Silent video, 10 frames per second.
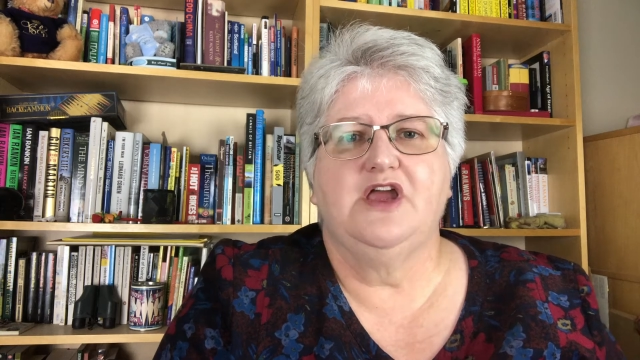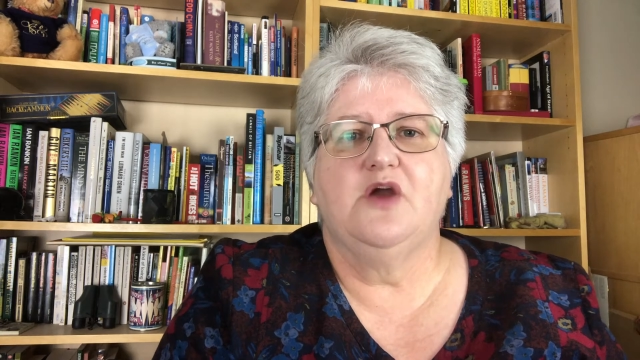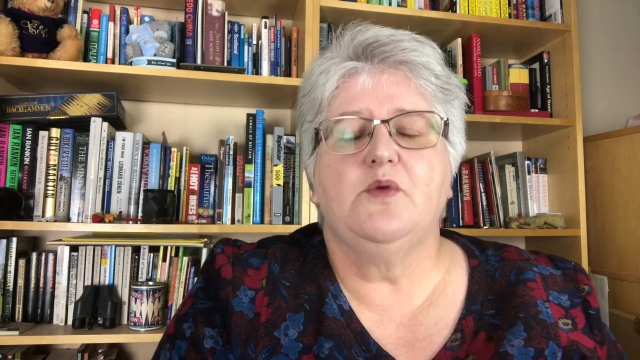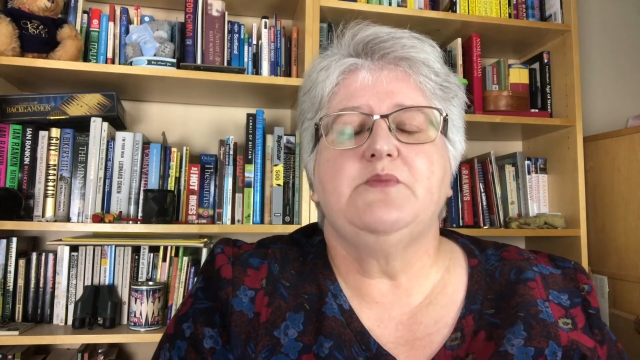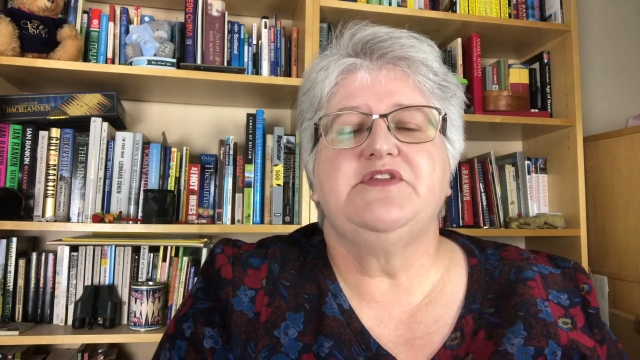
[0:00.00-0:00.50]

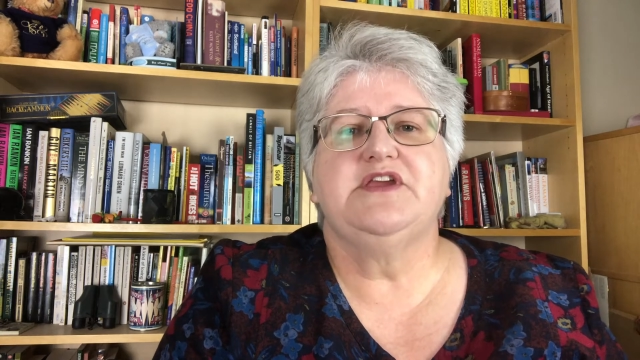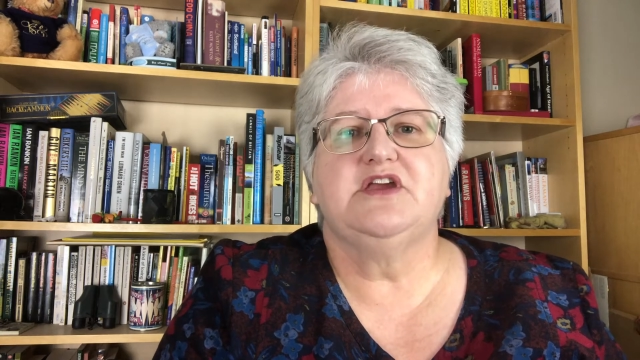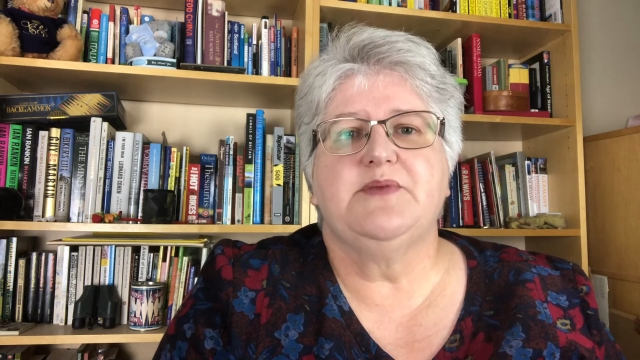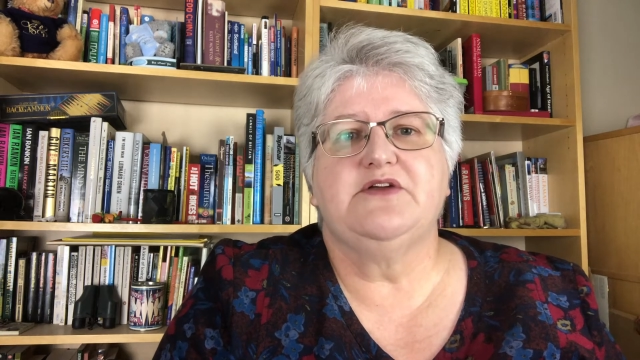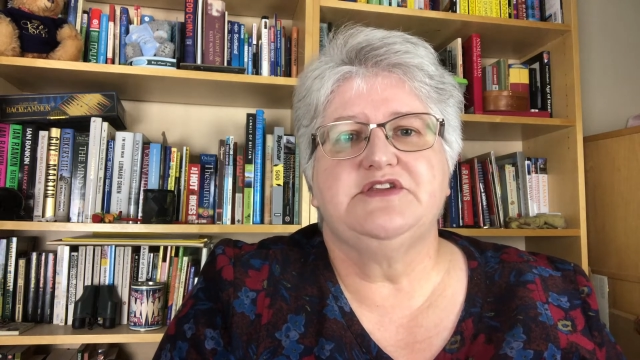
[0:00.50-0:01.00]
When we think
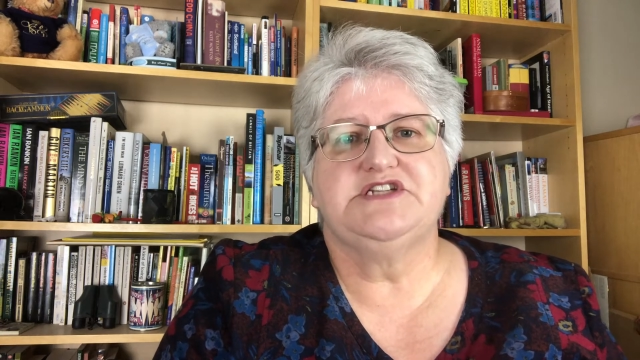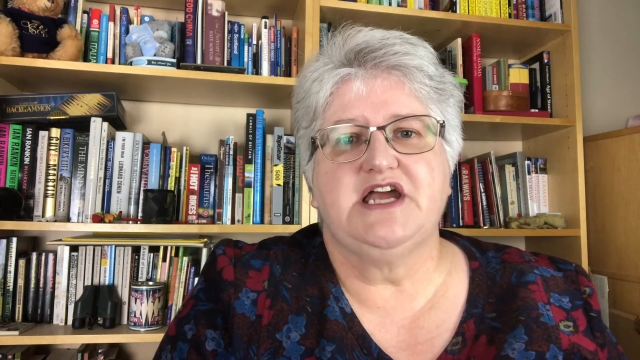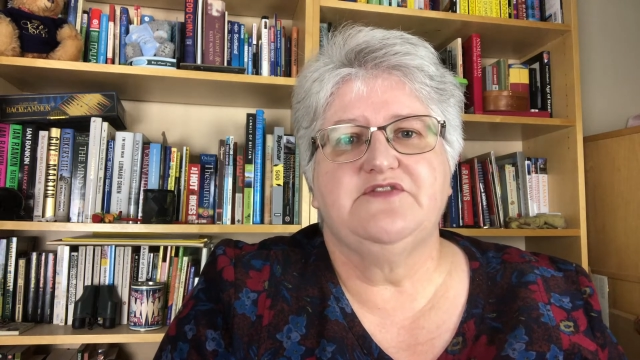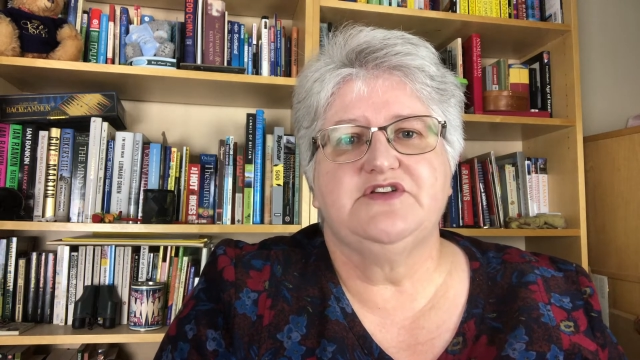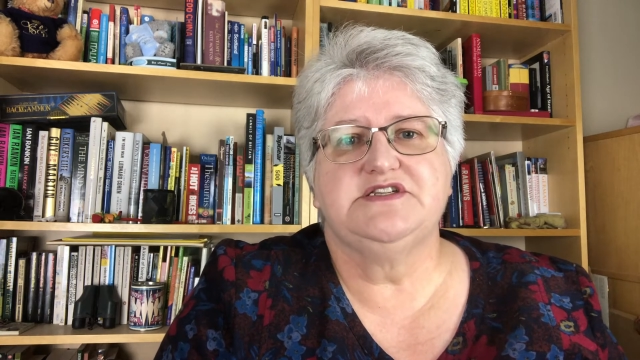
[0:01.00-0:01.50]
about the
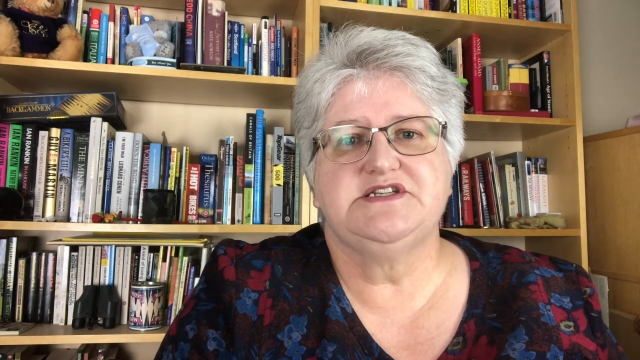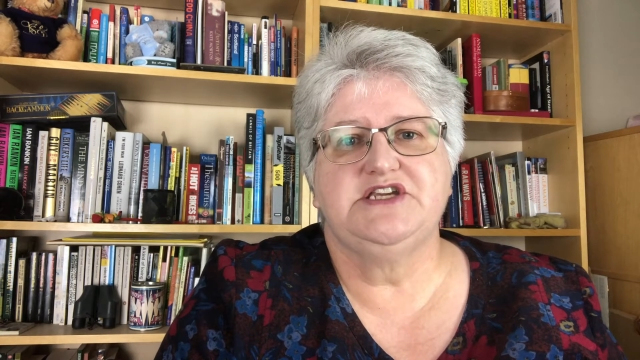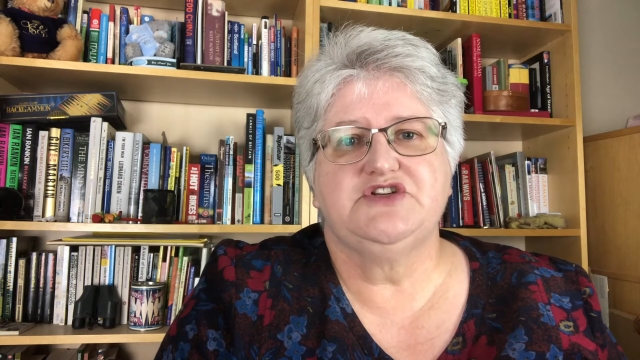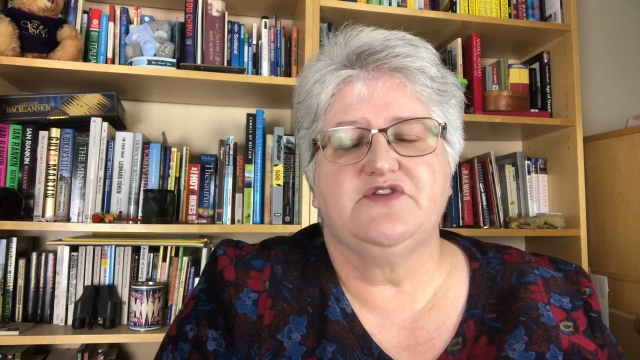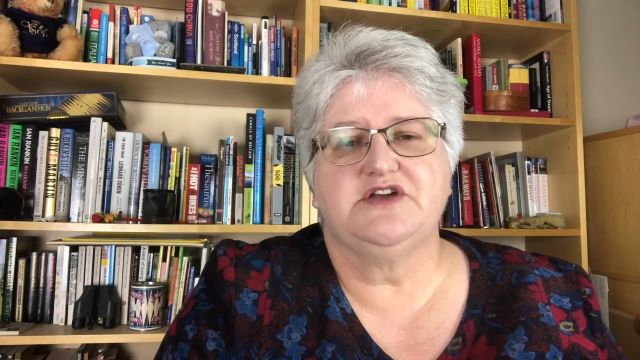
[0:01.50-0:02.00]
diverse
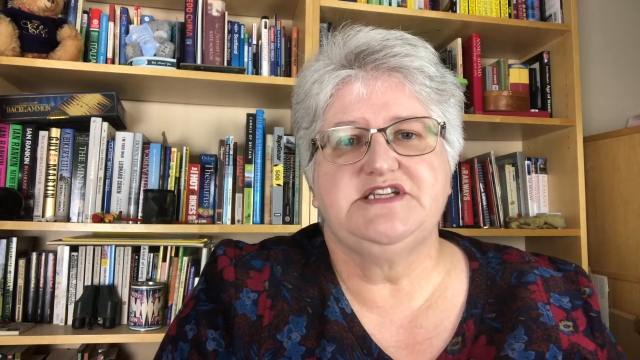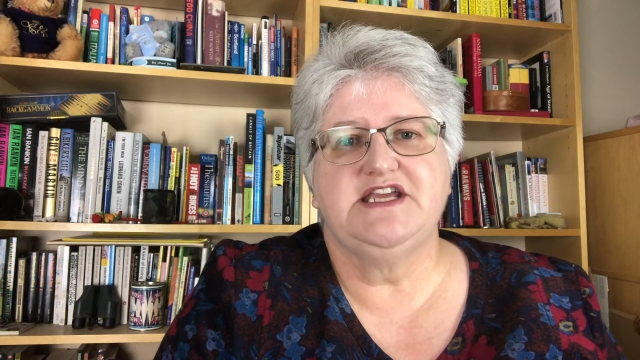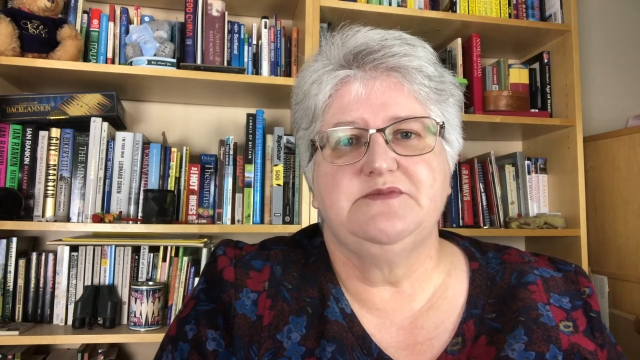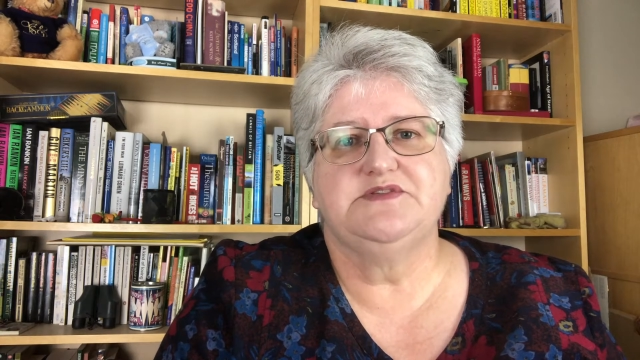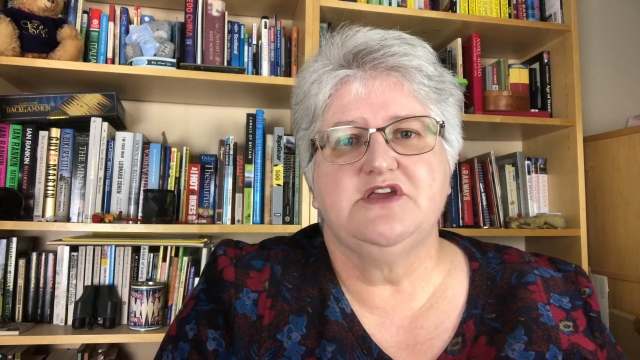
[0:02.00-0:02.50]
nature of our
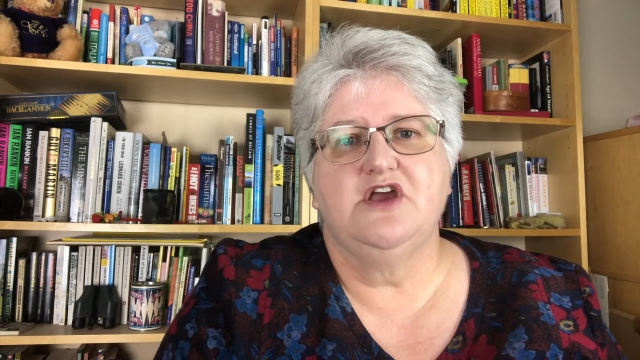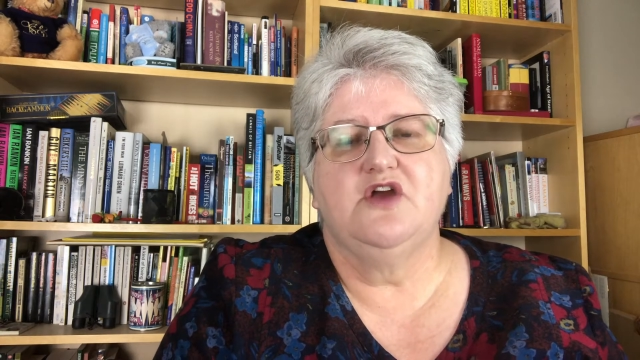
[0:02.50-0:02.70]
teams,